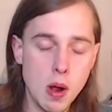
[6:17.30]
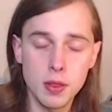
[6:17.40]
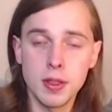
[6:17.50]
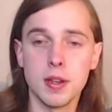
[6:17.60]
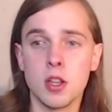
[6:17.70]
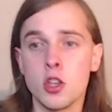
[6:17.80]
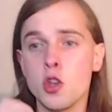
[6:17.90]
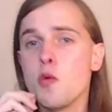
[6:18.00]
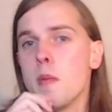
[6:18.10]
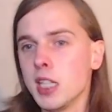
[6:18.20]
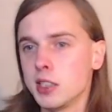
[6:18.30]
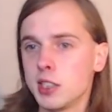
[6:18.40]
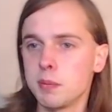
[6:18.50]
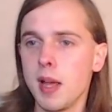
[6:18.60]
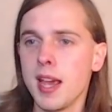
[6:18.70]
Well then, you must
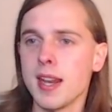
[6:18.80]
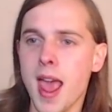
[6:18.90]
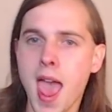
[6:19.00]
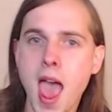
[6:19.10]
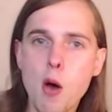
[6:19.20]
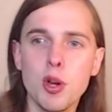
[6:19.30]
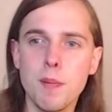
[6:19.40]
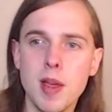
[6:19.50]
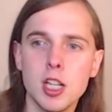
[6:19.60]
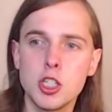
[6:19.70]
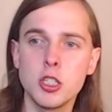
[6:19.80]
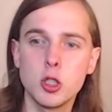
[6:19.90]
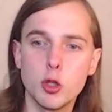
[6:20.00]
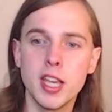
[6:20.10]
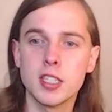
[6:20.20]
explain how it
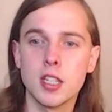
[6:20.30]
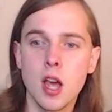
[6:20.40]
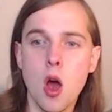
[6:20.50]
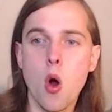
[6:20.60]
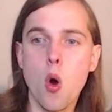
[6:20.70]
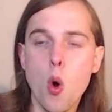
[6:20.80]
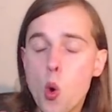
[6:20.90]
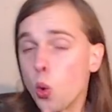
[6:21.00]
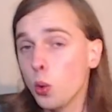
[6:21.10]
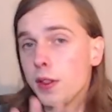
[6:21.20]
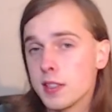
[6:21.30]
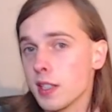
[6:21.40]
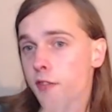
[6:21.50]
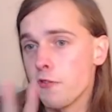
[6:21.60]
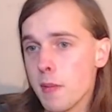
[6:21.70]
manages to get all this
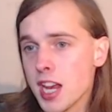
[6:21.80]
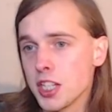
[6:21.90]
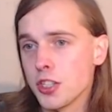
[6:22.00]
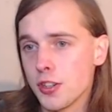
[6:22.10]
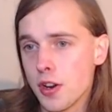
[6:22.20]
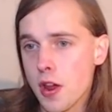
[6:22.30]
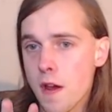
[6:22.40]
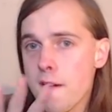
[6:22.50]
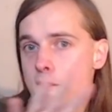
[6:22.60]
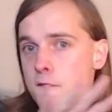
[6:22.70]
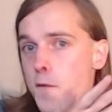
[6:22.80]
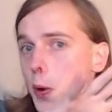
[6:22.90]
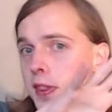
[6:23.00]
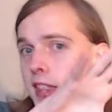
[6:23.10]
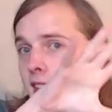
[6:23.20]
information
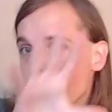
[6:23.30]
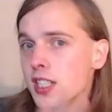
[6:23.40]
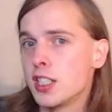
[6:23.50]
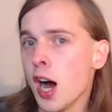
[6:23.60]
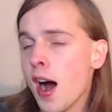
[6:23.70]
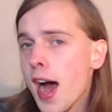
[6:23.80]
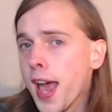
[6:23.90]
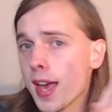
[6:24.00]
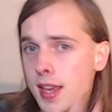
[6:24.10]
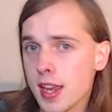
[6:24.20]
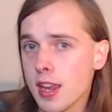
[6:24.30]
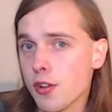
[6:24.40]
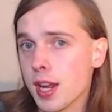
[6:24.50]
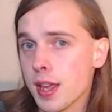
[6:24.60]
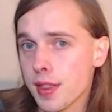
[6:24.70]
for the entire
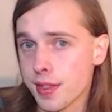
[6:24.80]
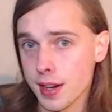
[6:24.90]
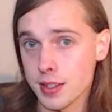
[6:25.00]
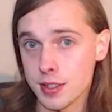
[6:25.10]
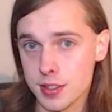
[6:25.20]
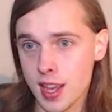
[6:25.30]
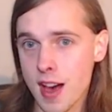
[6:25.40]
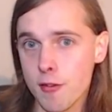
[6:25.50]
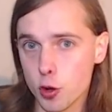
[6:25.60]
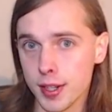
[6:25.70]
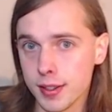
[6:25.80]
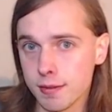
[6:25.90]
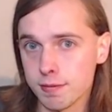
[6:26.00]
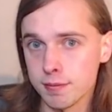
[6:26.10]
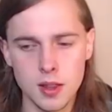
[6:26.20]
area that it's
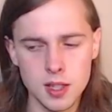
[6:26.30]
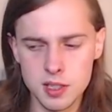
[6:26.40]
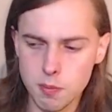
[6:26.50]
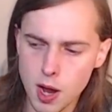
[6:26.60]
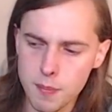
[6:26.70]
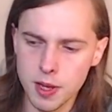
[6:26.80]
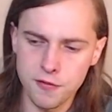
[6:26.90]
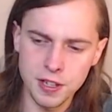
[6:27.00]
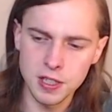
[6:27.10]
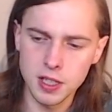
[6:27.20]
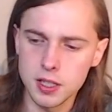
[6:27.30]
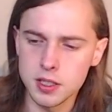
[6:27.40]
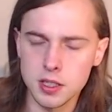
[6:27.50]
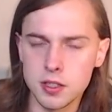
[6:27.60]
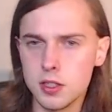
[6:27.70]
covering. This might be fairly
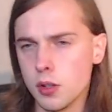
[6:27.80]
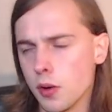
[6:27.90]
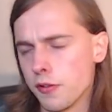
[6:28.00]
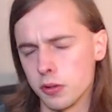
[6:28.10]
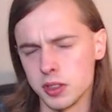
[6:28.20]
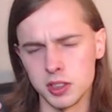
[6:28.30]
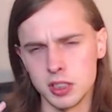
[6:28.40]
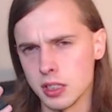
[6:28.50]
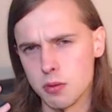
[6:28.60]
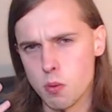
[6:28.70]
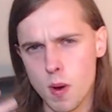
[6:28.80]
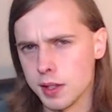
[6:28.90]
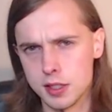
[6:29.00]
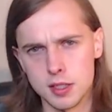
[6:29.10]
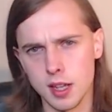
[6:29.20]
easy to do if it was just
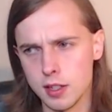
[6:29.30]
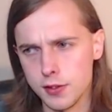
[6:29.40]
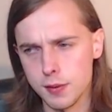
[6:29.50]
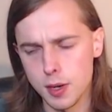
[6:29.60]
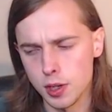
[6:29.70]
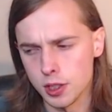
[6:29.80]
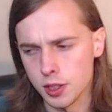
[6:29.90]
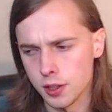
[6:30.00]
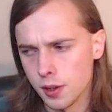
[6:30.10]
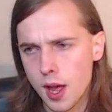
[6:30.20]
one state of America.